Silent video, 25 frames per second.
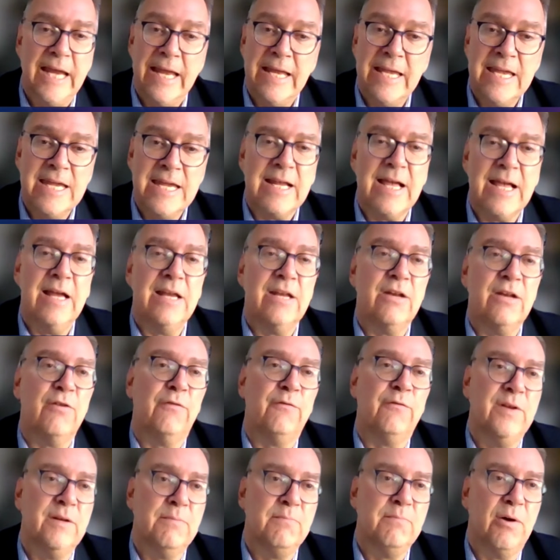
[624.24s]
any kind
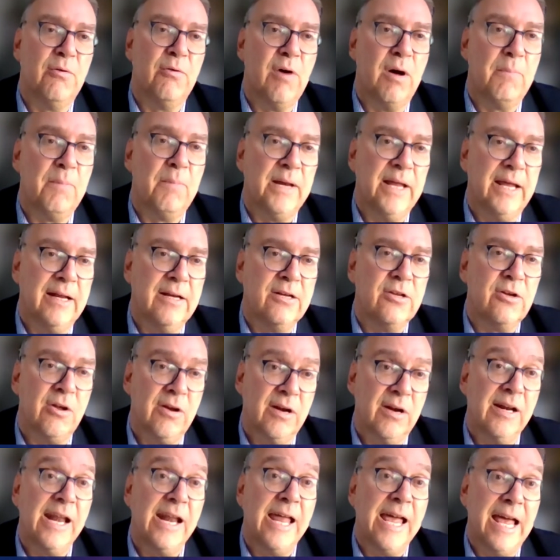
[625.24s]
of wind power plant
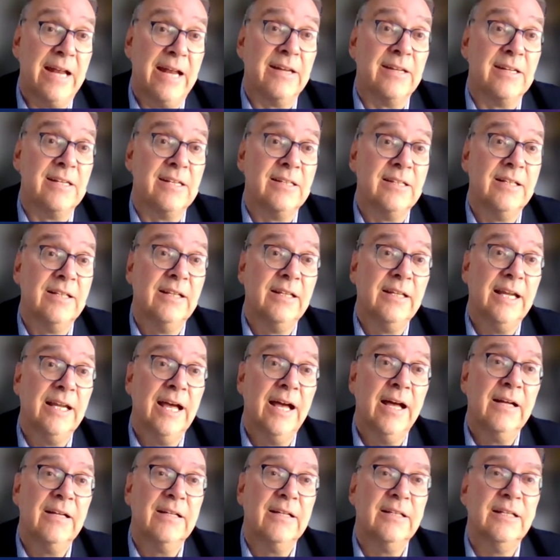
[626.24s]
on land.
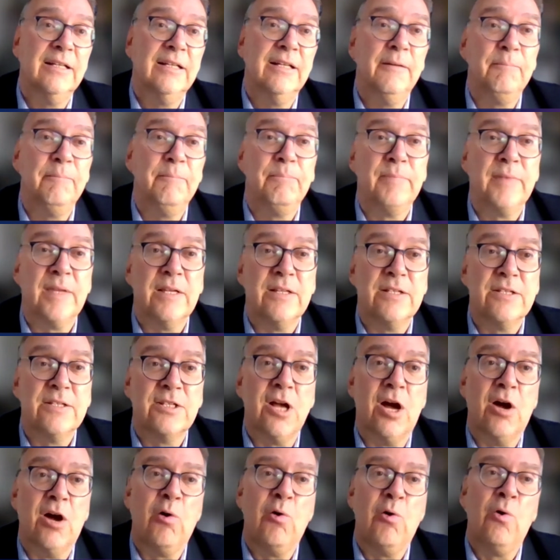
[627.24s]
Yeah,
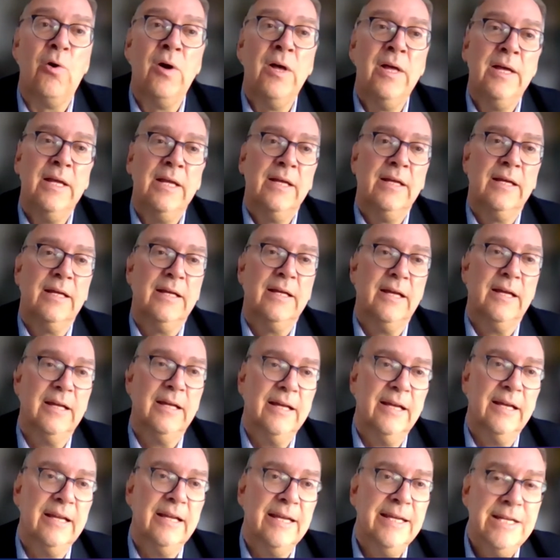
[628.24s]
so
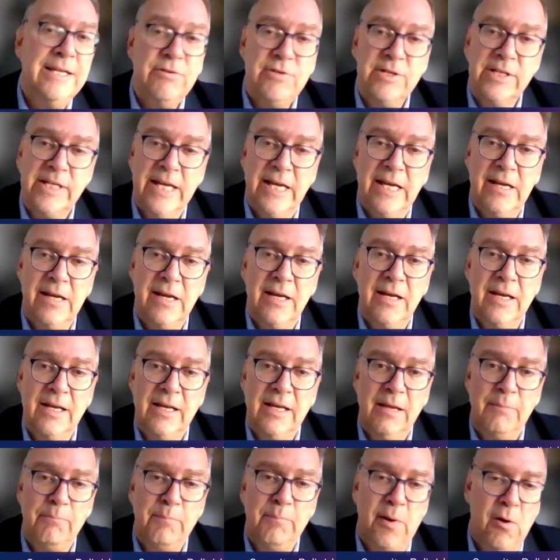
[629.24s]
here again,
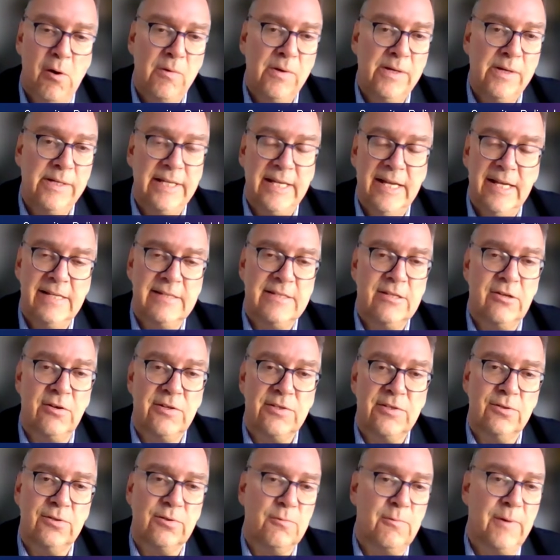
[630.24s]
Poland has
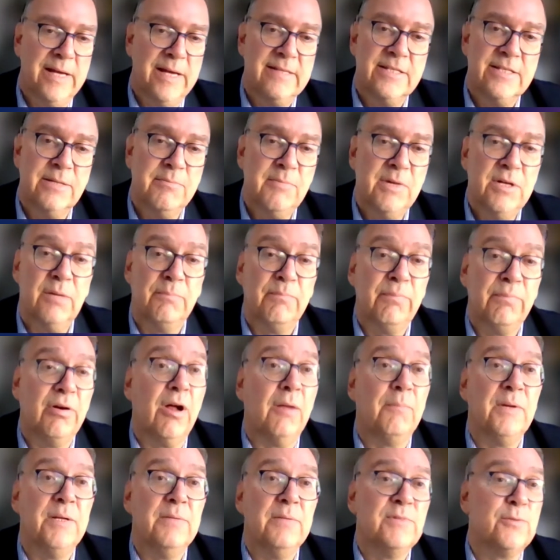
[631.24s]
also quite similar
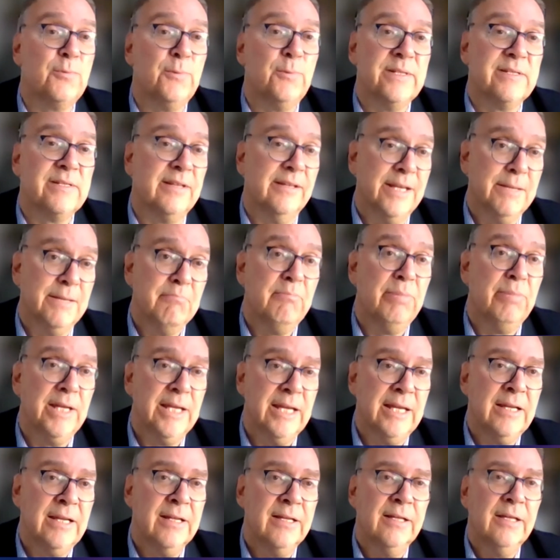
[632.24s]
problems with
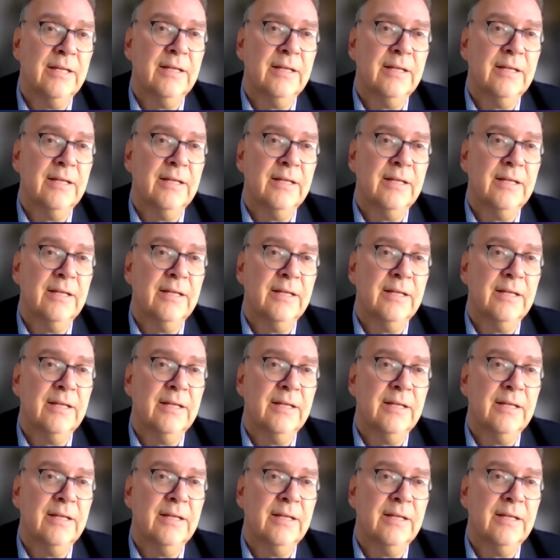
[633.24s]
NIMBY.